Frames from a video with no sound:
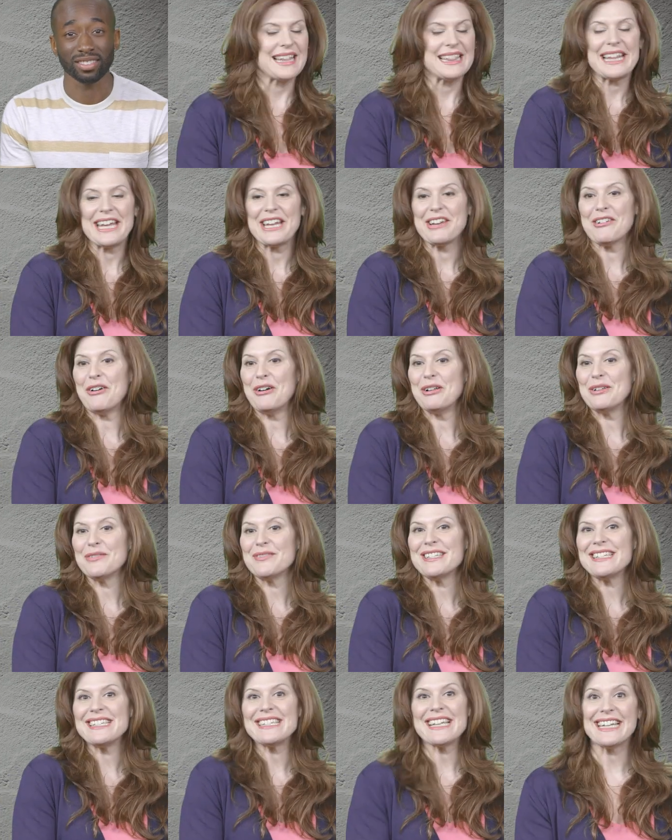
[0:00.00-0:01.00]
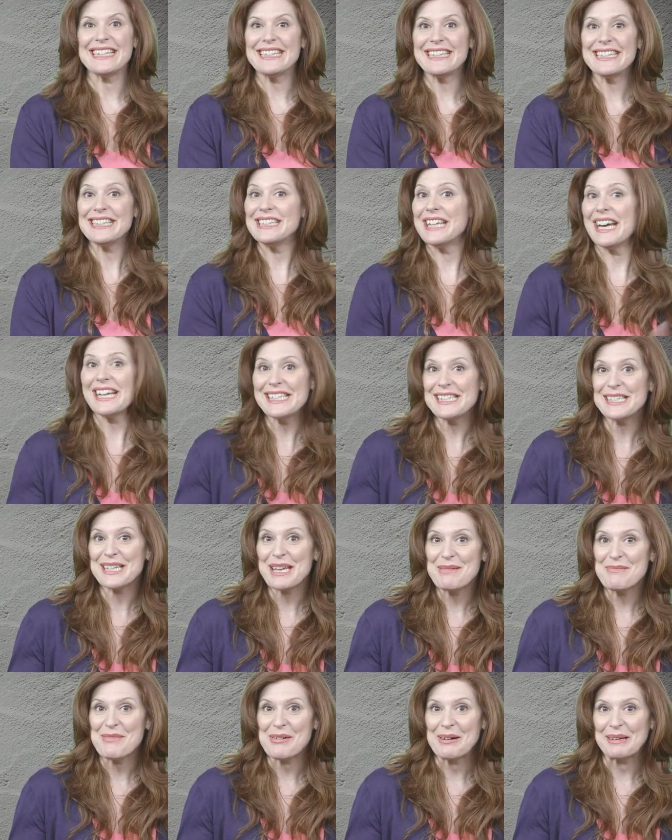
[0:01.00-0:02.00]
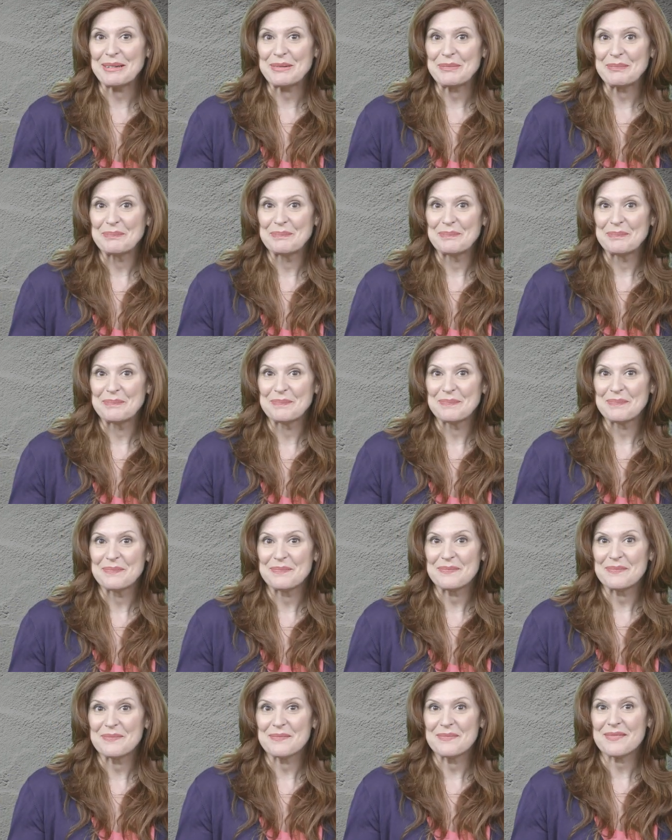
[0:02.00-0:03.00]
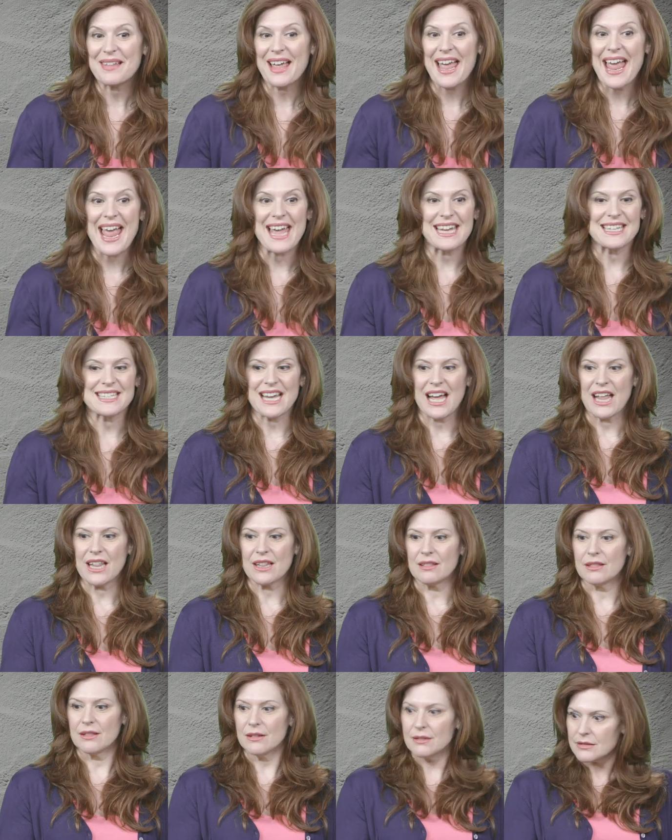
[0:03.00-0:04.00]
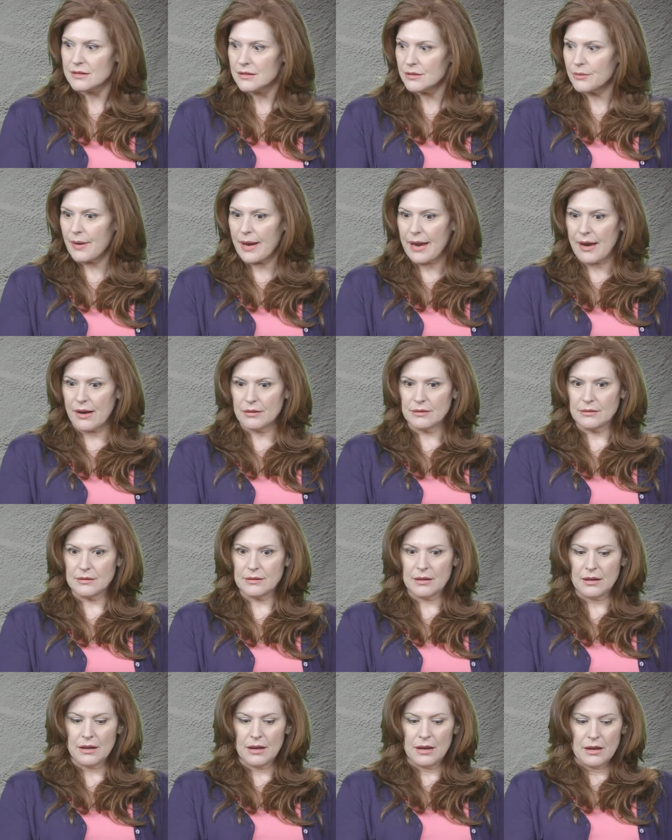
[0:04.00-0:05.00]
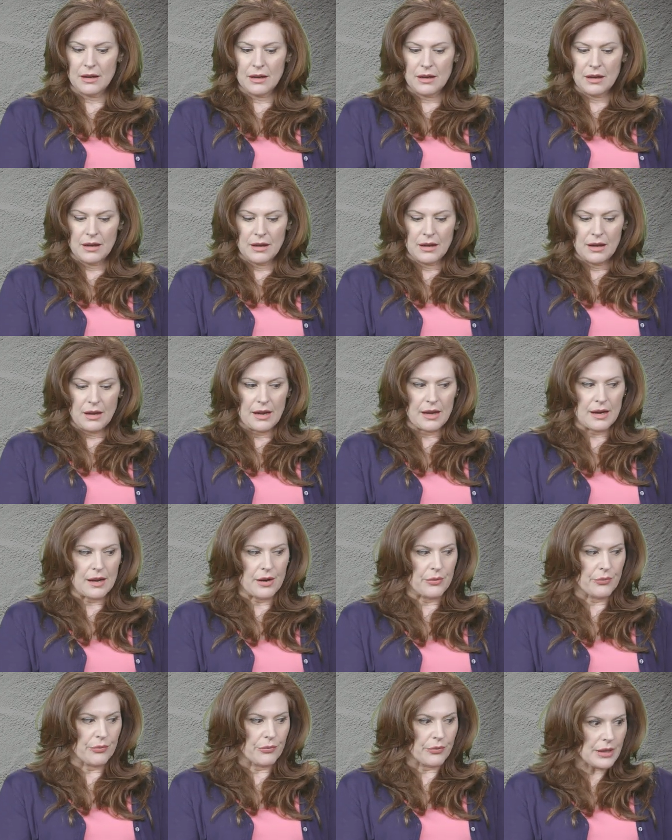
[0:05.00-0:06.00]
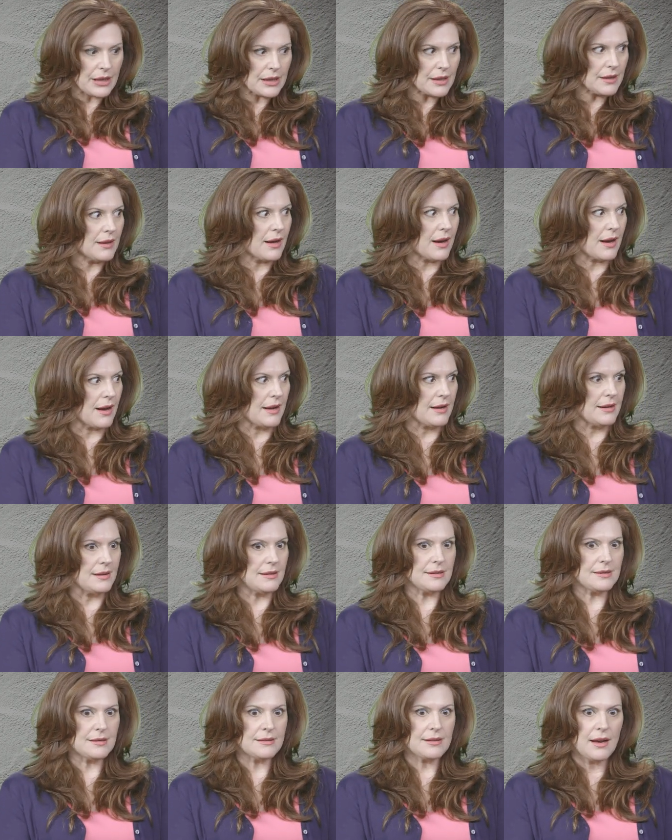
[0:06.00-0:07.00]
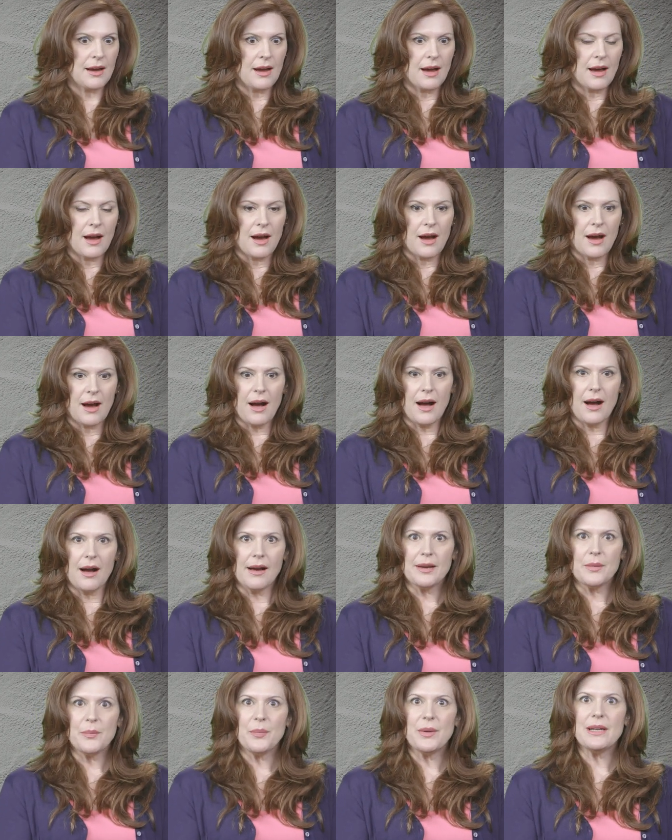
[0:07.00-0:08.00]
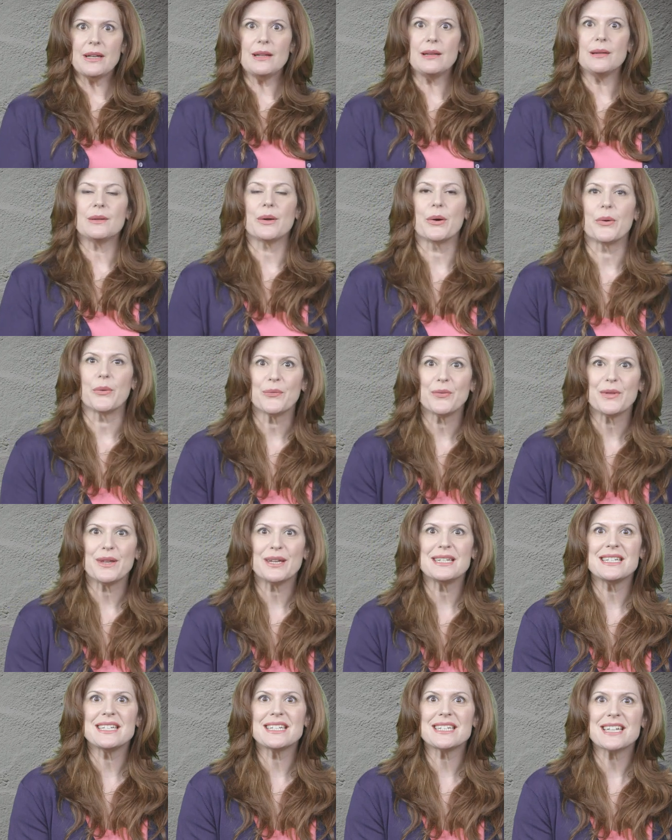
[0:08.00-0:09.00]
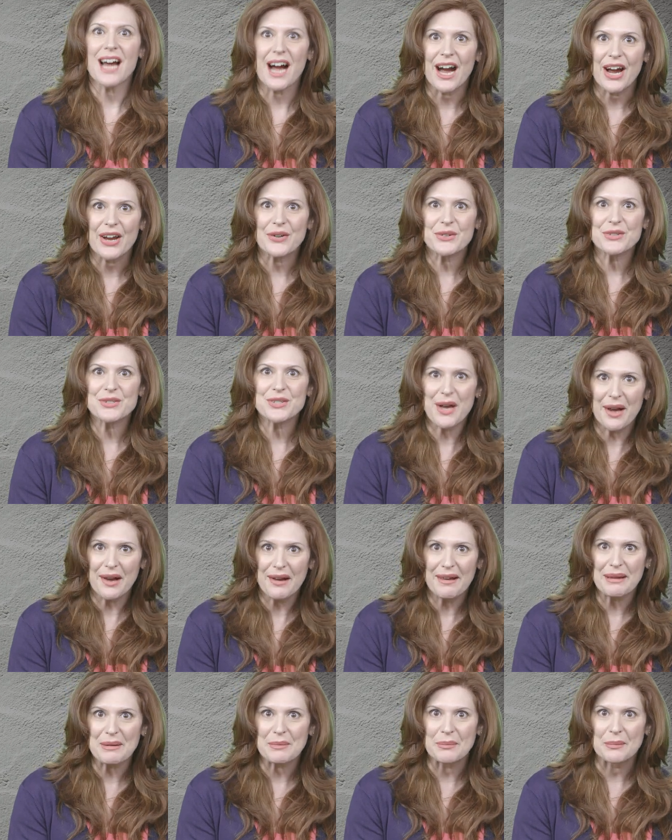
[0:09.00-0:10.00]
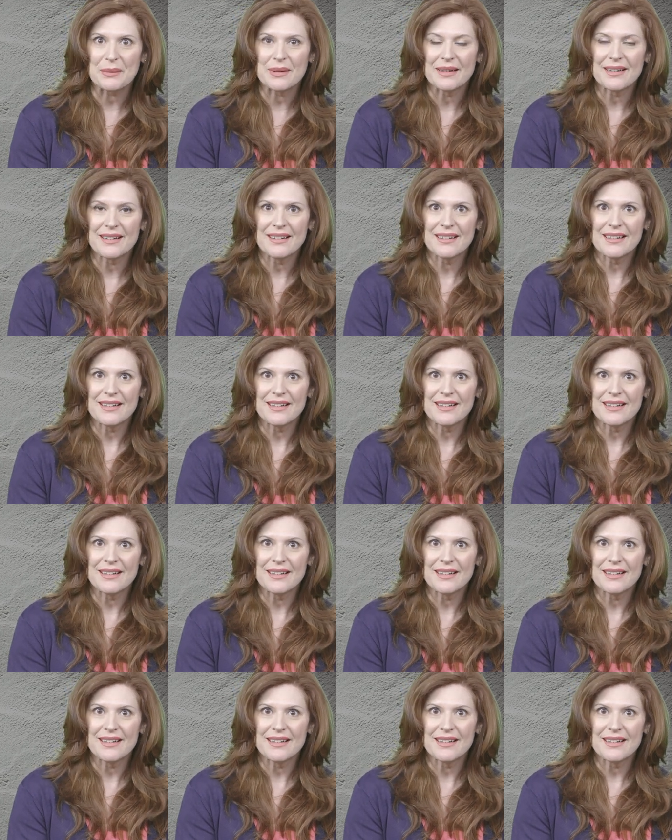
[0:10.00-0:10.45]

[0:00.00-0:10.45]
And then all of a sudden, the lights came on. And I looked around, and I realized I'd been alone the entire time.